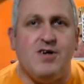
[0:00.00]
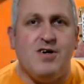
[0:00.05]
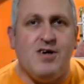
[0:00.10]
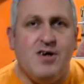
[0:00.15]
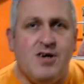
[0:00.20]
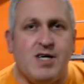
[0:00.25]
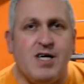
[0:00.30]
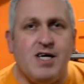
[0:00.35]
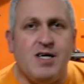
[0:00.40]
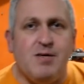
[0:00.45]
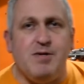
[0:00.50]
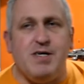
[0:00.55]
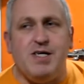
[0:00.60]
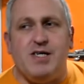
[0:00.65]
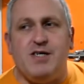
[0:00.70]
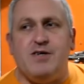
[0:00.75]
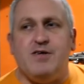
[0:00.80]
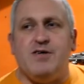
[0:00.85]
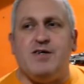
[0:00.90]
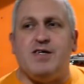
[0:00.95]
I'm going to be
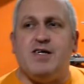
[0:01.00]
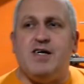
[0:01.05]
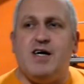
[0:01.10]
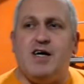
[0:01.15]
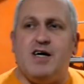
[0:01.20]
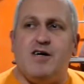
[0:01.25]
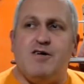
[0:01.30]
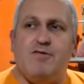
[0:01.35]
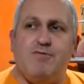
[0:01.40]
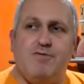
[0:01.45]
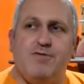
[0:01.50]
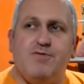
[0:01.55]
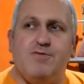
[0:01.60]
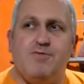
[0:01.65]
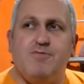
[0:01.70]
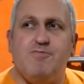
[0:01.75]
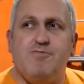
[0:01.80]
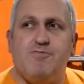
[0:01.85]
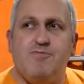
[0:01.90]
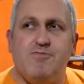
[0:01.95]
doing kind of
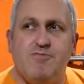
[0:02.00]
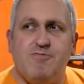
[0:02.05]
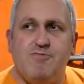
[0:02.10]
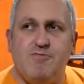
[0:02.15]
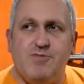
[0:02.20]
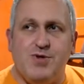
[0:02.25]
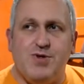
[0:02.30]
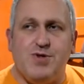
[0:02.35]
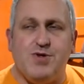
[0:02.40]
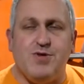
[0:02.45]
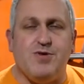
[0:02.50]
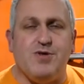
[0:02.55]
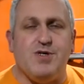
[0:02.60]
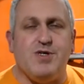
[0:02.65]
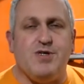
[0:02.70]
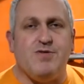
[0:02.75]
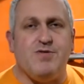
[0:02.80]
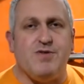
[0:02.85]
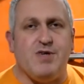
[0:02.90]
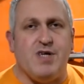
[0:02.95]
storage
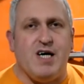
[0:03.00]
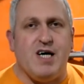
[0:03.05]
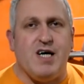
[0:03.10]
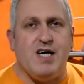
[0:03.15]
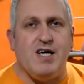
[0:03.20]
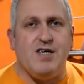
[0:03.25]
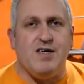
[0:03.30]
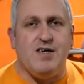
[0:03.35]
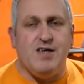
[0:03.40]
for that.